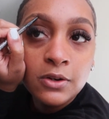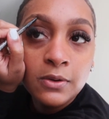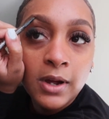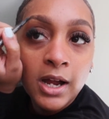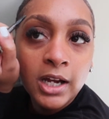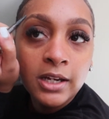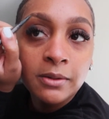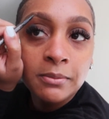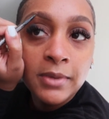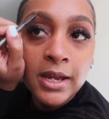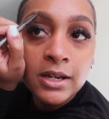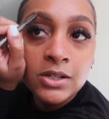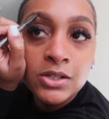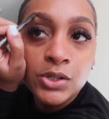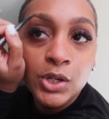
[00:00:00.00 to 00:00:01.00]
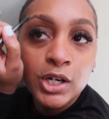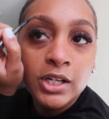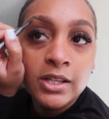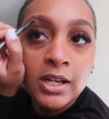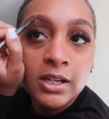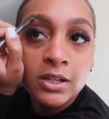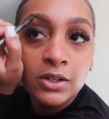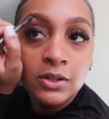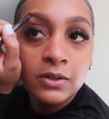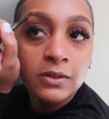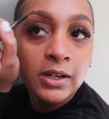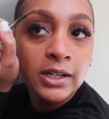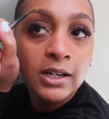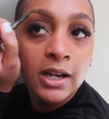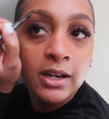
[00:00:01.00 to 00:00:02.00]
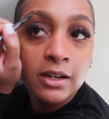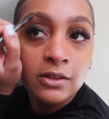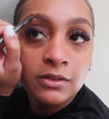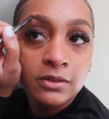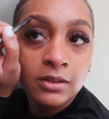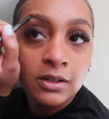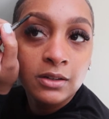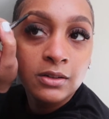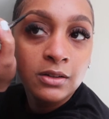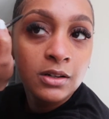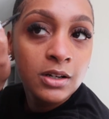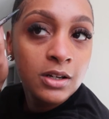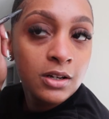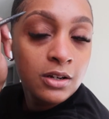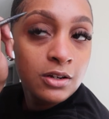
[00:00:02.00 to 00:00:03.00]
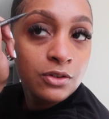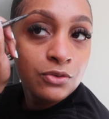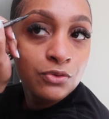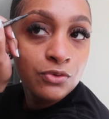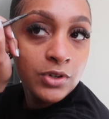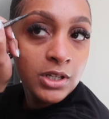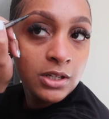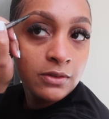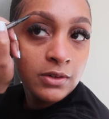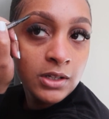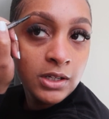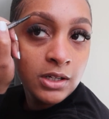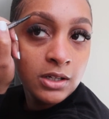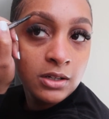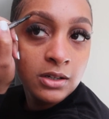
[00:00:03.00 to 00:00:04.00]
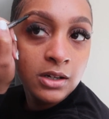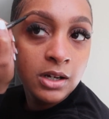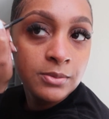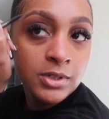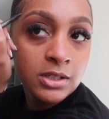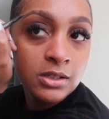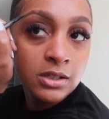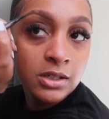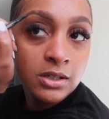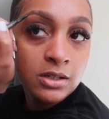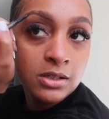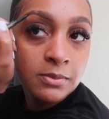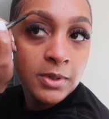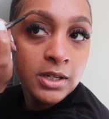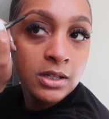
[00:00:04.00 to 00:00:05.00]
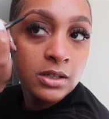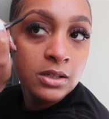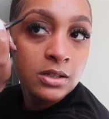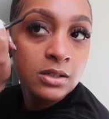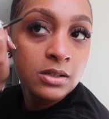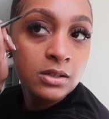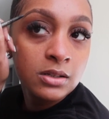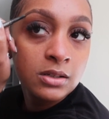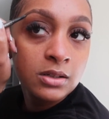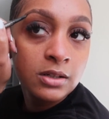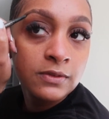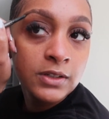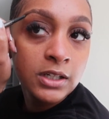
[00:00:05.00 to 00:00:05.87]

I can make sure that, you know, I get it done really good. I'm just gonna use my left